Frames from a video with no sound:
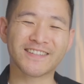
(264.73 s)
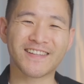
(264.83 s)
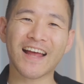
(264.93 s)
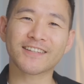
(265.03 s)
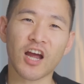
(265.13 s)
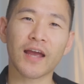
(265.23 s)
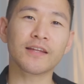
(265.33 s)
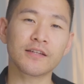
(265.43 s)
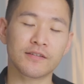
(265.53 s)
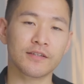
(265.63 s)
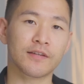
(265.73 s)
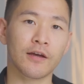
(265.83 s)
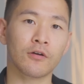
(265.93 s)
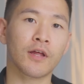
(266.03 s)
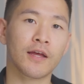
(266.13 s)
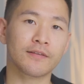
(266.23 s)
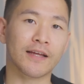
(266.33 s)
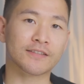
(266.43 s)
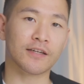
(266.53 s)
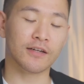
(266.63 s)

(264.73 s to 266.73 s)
It's that tiny detail that's